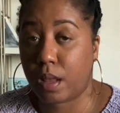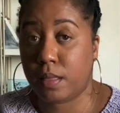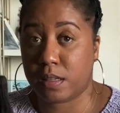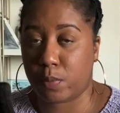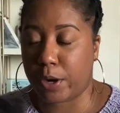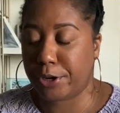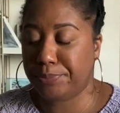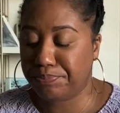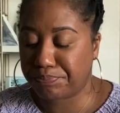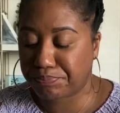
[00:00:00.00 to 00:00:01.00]
sweater.
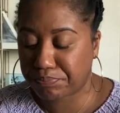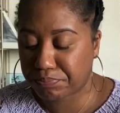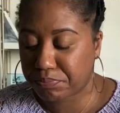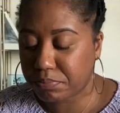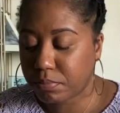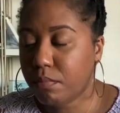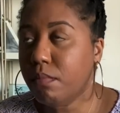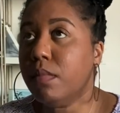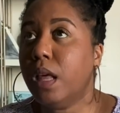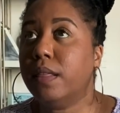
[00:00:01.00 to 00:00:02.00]

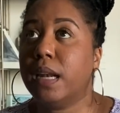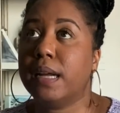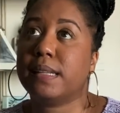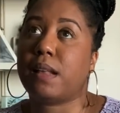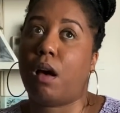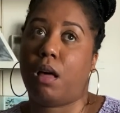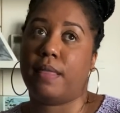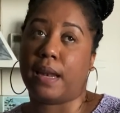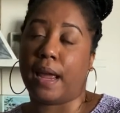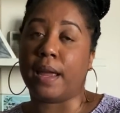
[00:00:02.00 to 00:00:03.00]
Then I saw
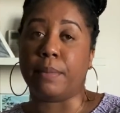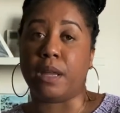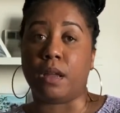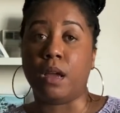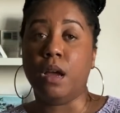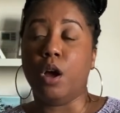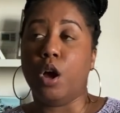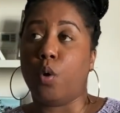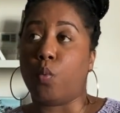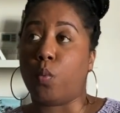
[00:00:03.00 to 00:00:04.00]
that Amy
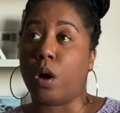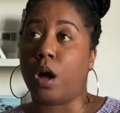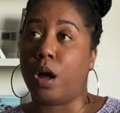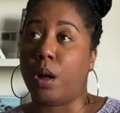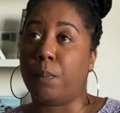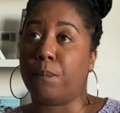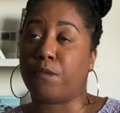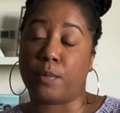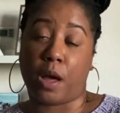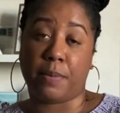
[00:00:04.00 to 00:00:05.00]

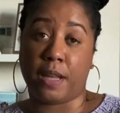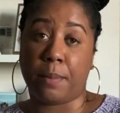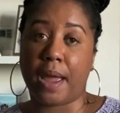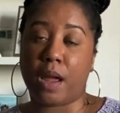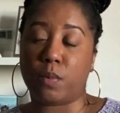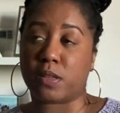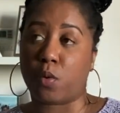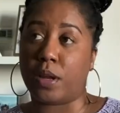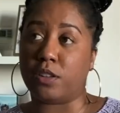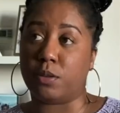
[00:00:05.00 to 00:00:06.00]
from Bien Aimee was
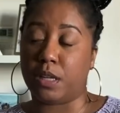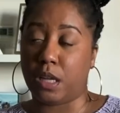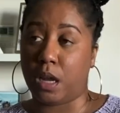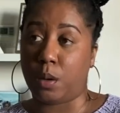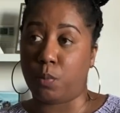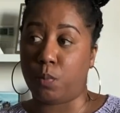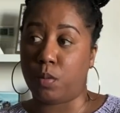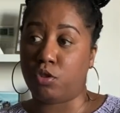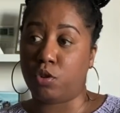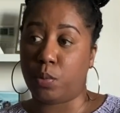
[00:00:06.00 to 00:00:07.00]
going to be
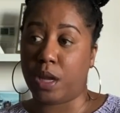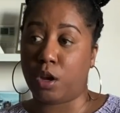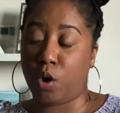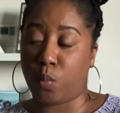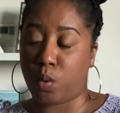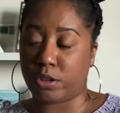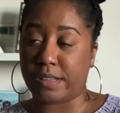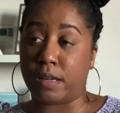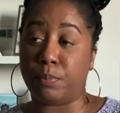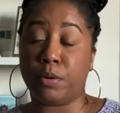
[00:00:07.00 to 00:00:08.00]
doing her
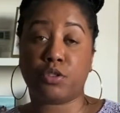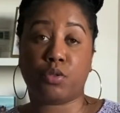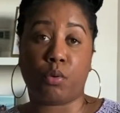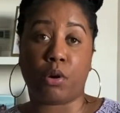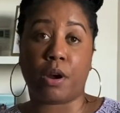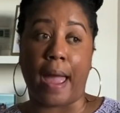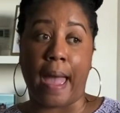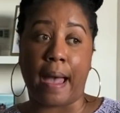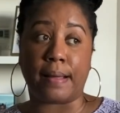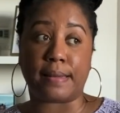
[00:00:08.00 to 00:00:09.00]
worsted book tour
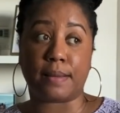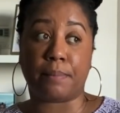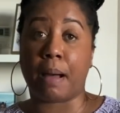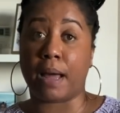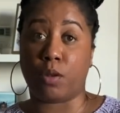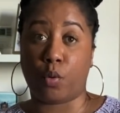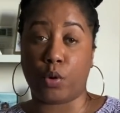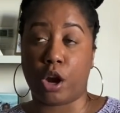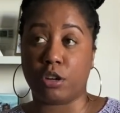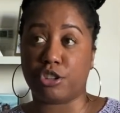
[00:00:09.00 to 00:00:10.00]
at my local
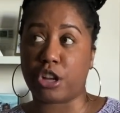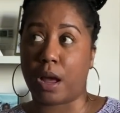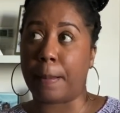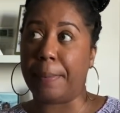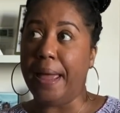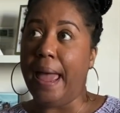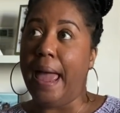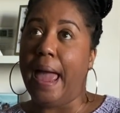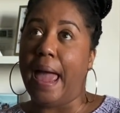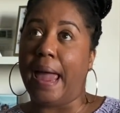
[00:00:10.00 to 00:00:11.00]
yarn shop.
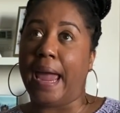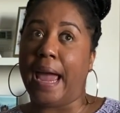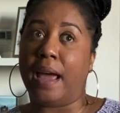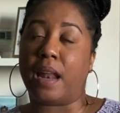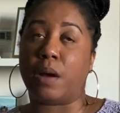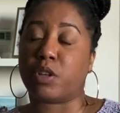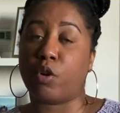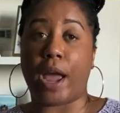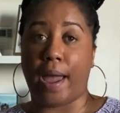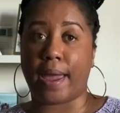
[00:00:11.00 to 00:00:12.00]
And I was like,
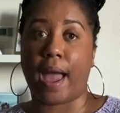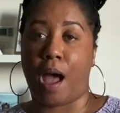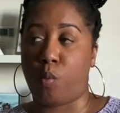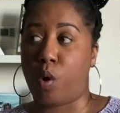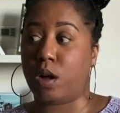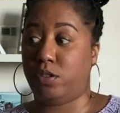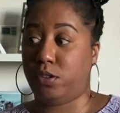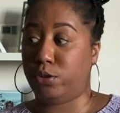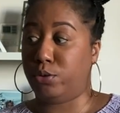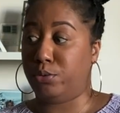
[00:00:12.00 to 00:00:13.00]
okay, I want
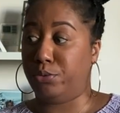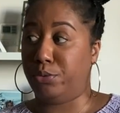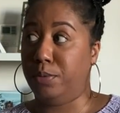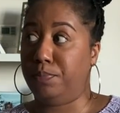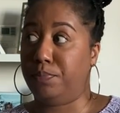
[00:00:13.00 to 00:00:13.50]
to